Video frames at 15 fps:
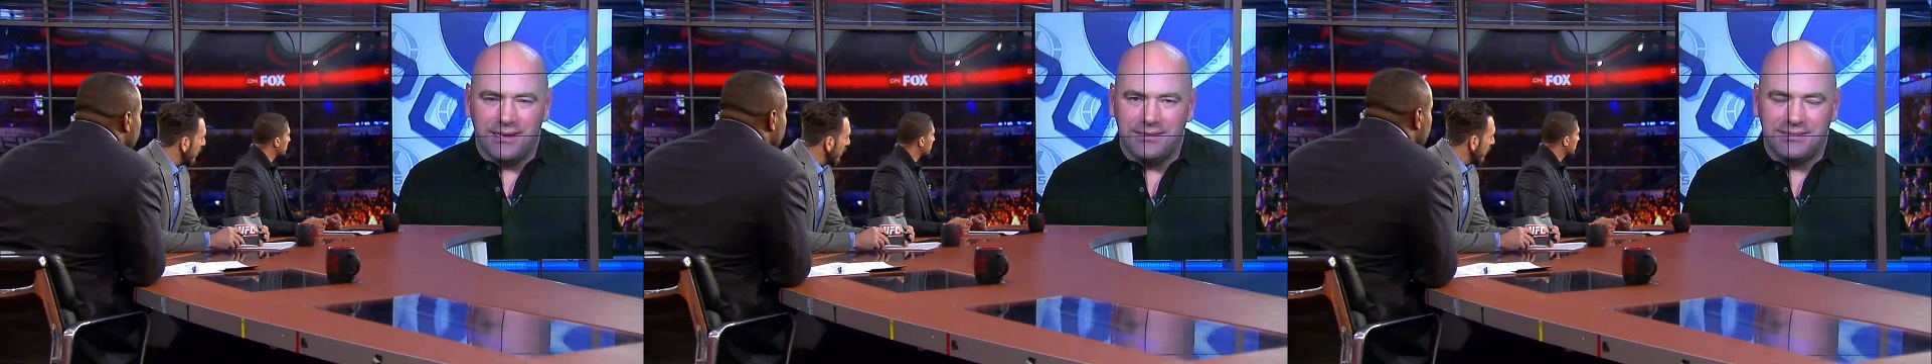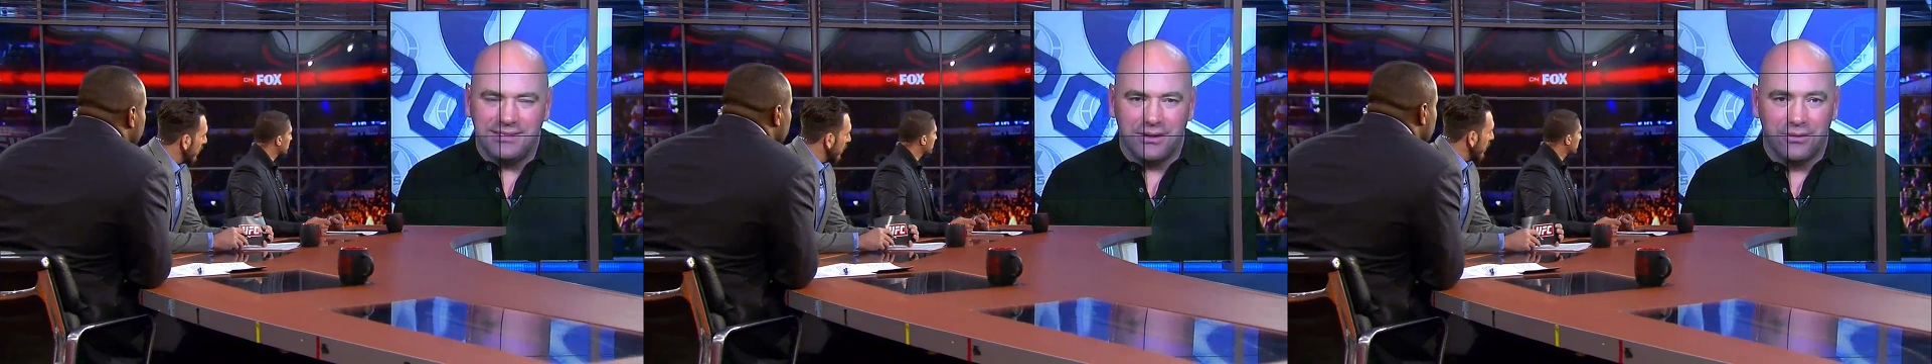
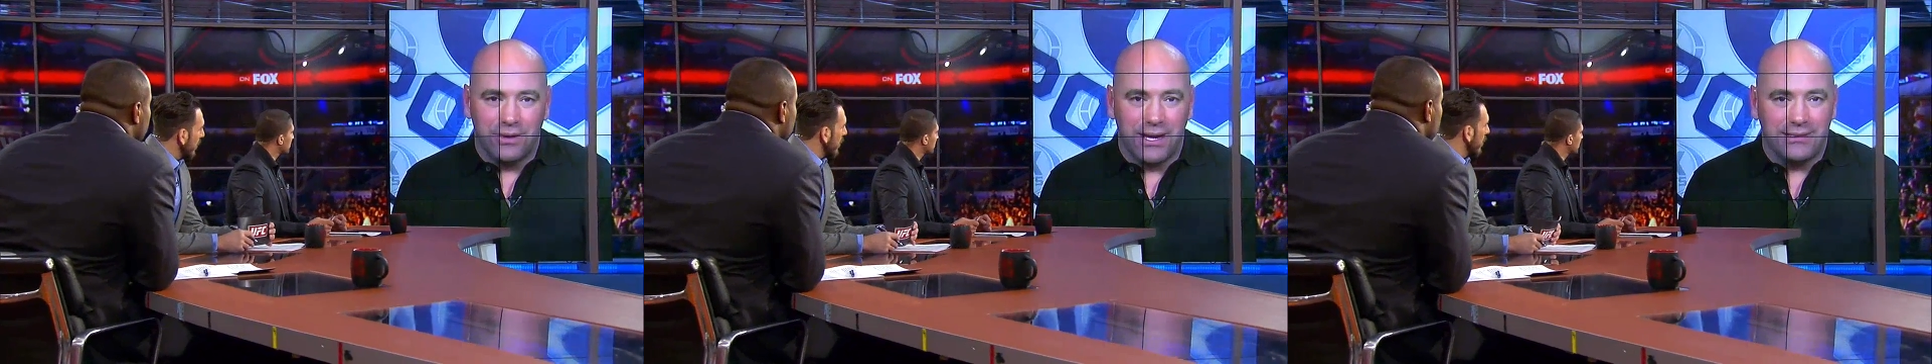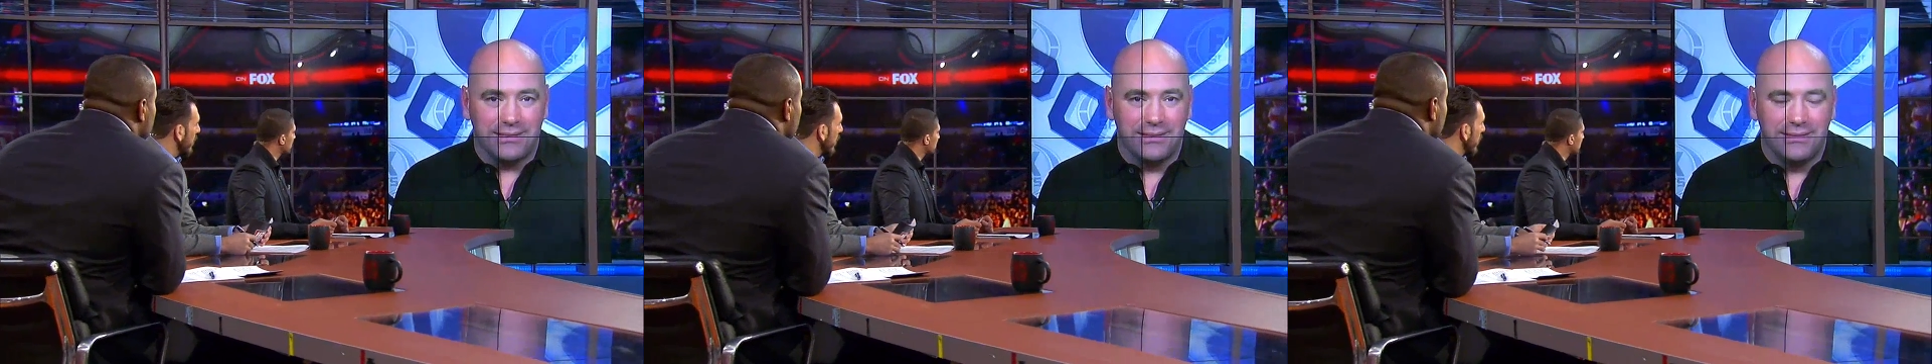He's still
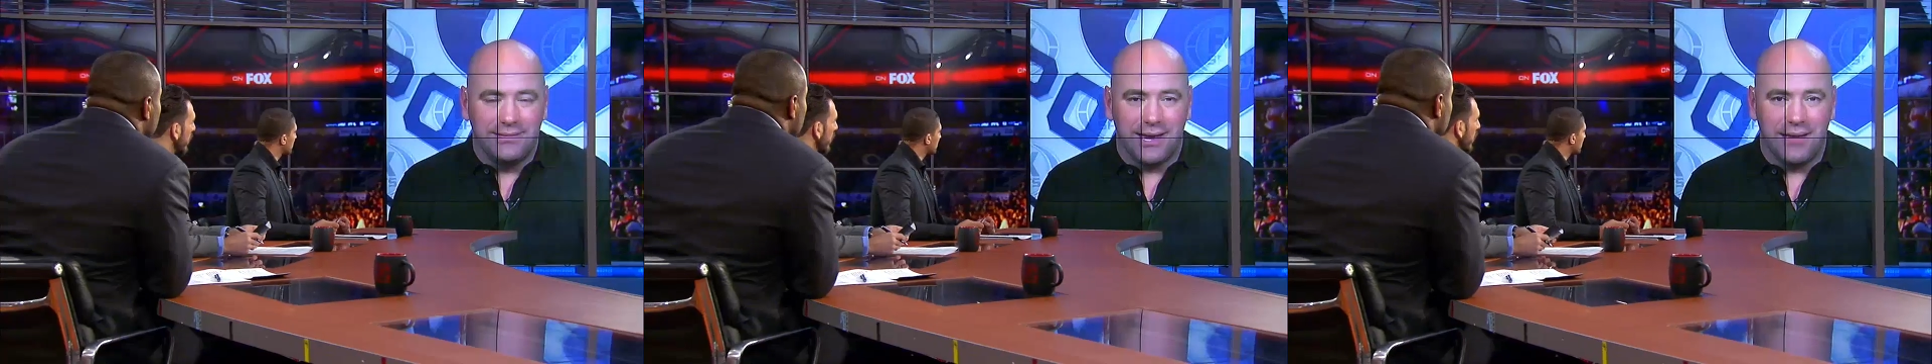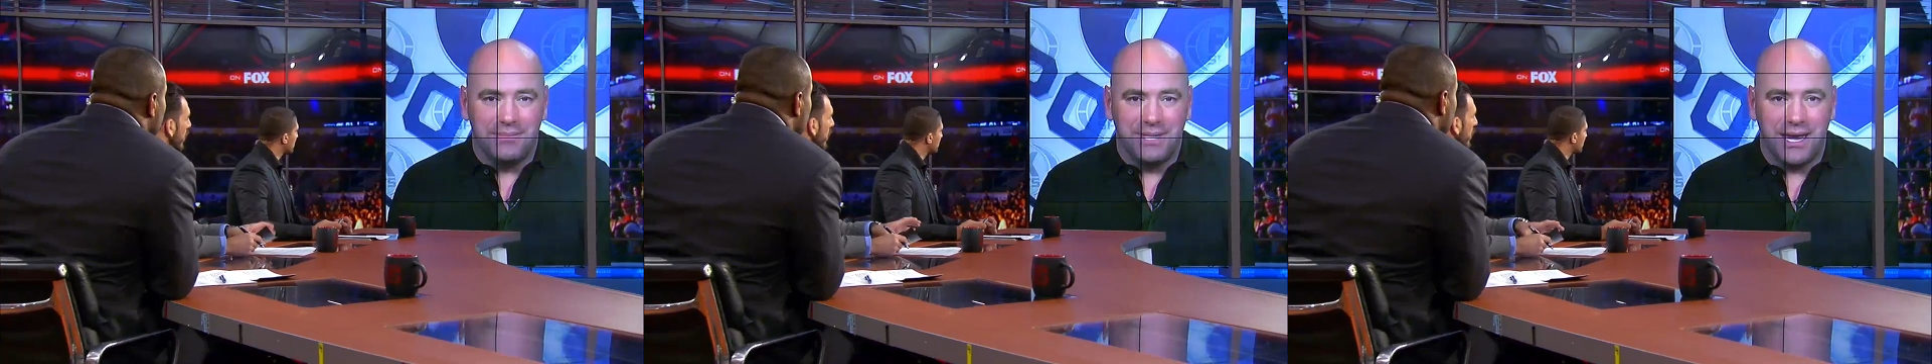ranked in the
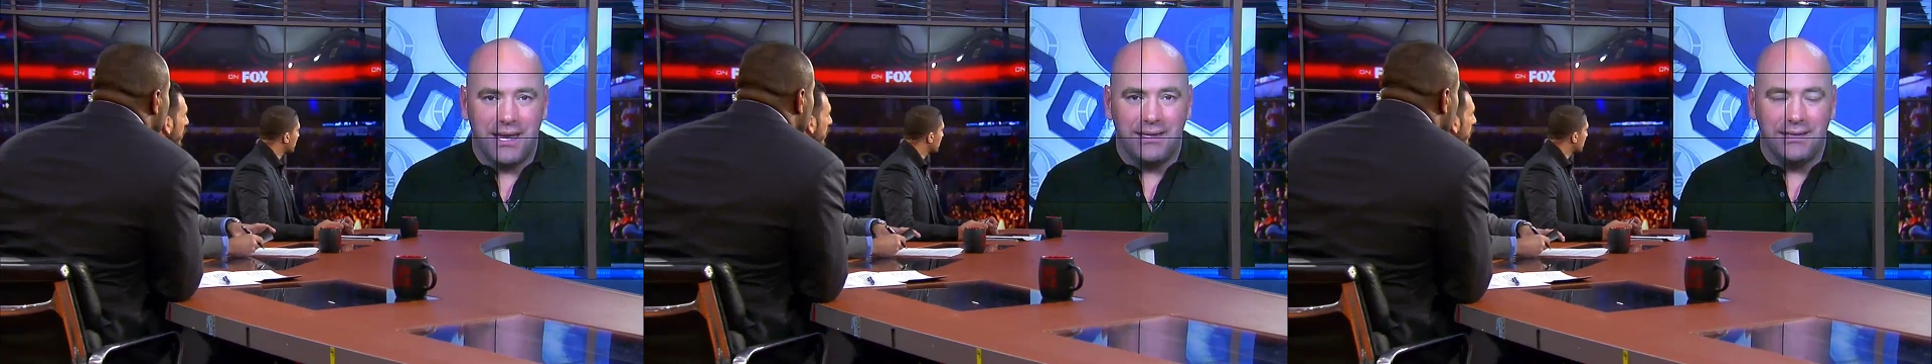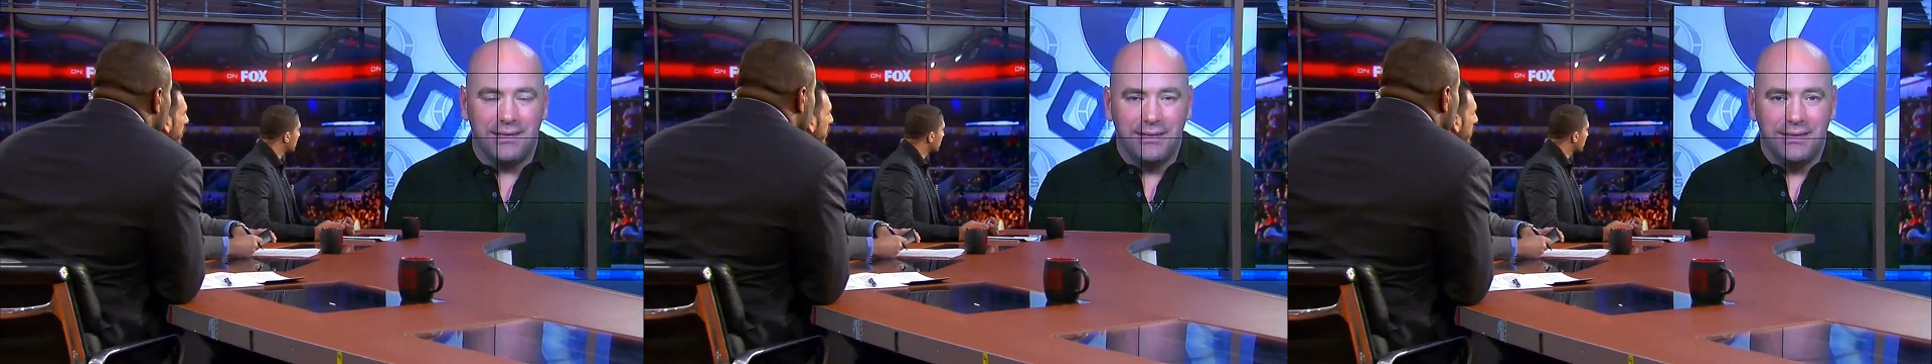top
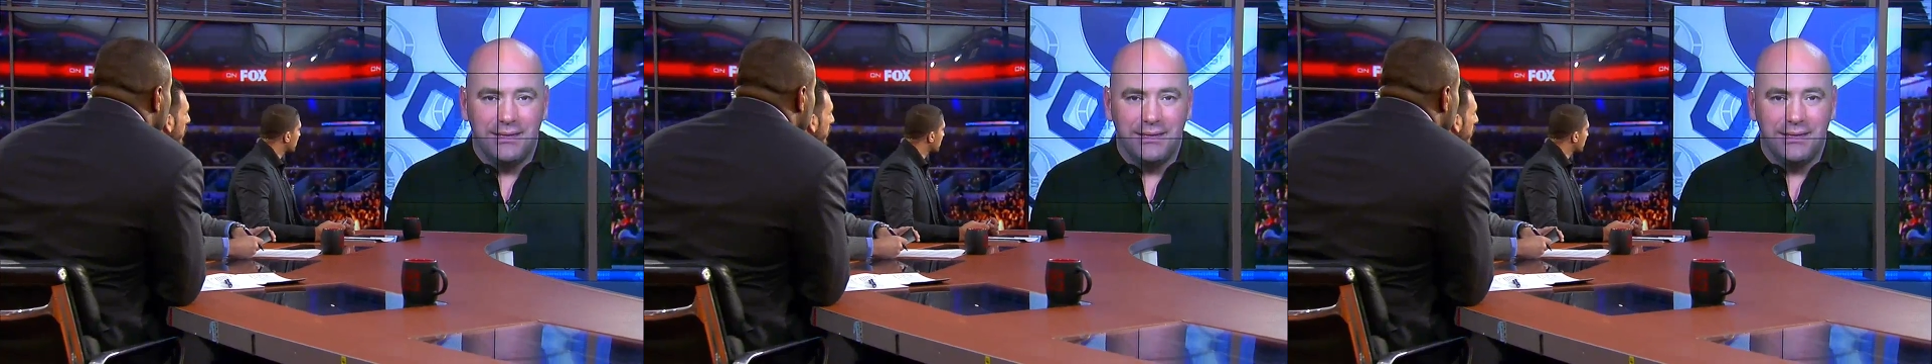10.